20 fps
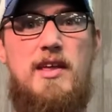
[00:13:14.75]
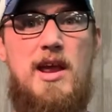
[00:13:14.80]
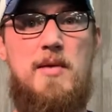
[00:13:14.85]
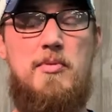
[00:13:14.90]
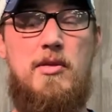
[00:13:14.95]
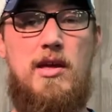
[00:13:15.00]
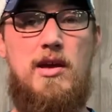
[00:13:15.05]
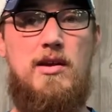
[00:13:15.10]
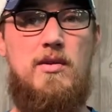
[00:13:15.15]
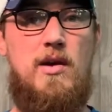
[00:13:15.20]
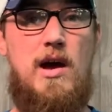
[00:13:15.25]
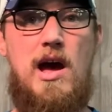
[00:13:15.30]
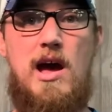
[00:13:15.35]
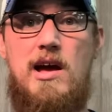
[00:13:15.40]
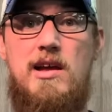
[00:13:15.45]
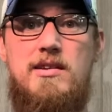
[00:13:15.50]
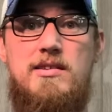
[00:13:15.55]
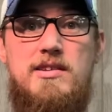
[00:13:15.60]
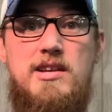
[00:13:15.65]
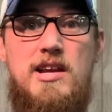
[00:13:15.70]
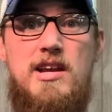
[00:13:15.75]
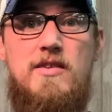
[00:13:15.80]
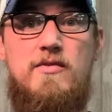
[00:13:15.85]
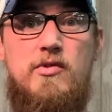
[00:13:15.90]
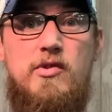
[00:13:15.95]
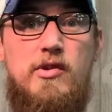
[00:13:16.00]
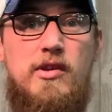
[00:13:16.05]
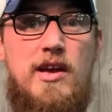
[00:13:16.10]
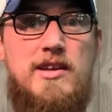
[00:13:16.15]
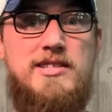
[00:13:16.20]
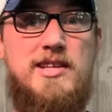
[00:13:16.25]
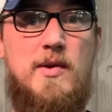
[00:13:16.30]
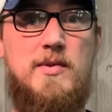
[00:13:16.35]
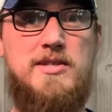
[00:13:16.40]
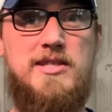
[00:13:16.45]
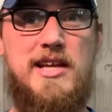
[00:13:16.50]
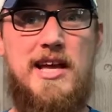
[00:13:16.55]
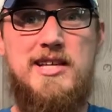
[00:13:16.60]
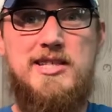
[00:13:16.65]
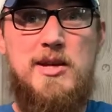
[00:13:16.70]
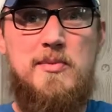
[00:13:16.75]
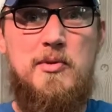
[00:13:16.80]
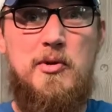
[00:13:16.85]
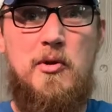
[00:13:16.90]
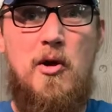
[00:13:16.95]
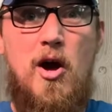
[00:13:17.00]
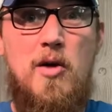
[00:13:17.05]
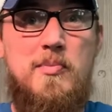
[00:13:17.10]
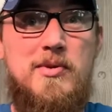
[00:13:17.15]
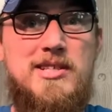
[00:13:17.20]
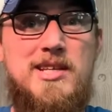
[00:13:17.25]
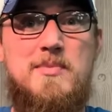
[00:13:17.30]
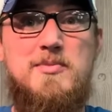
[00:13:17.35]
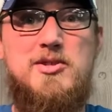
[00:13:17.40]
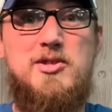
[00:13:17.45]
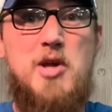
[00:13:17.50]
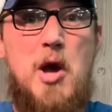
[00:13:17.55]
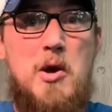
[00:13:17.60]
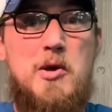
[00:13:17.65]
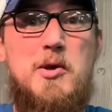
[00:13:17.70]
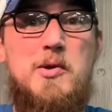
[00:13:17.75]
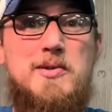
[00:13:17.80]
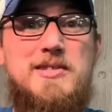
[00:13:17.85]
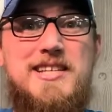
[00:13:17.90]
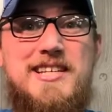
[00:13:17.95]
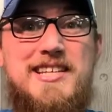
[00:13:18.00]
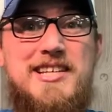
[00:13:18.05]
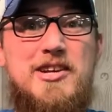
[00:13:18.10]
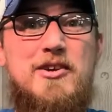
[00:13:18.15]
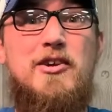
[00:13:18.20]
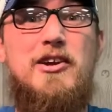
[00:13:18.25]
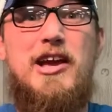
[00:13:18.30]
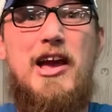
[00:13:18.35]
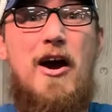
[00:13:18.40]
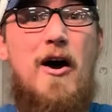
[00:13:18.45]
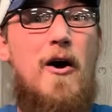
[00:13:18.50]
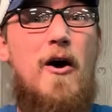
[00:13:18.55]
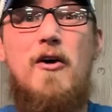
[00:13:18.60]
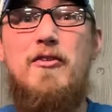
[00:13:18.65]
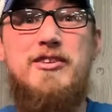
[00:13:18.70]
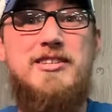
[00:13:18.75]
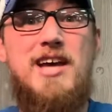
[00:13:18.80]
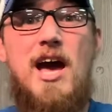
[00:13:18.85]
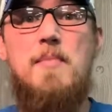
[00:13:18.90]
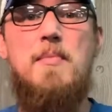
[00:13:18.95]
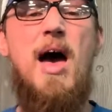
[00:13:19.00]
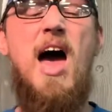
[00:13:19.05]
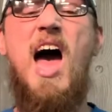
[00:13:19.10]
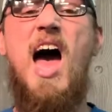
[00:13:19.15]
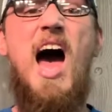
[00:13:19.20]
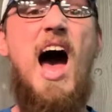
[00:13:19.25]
And I'd be like, I didn't even realize I was saying something wrong because I'm so used to hearing it all the time.